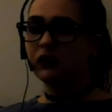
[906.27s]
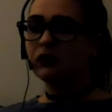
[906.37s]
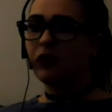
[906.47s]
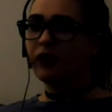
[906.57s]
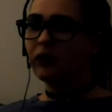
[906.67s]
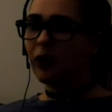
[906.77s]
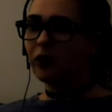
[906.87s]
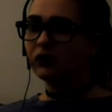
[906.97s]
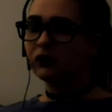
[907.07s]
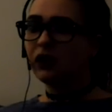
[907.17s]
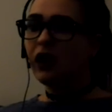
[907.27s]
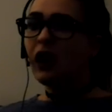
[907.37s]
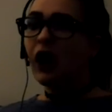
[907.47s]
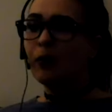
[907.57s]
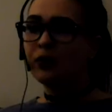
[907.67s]
Let's go heavy weapons.
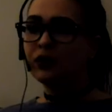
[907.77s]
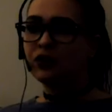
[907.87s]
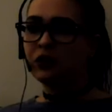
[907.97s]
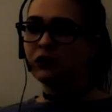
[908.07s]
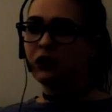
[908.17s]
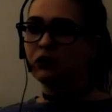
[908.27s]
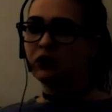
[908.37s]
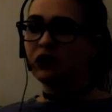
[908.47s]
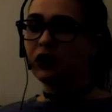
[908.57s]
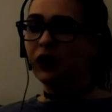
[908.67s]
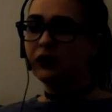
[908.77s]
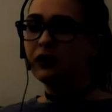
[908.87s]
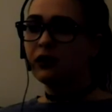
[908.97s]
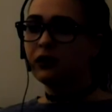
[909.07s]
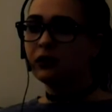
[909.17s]
I'm pretty sure he's gonna use the gun
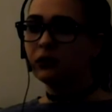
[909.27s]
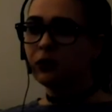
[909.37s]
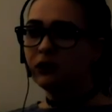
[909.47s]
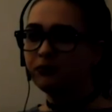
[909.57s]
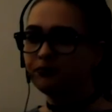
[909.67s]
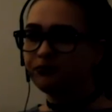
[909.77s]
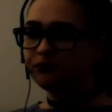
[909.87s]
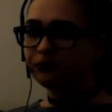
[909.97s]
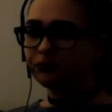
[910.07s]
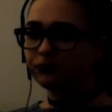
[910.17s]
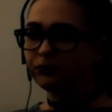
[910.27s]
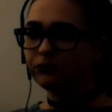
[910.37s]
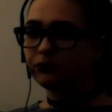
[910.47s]
in this one. Reptile.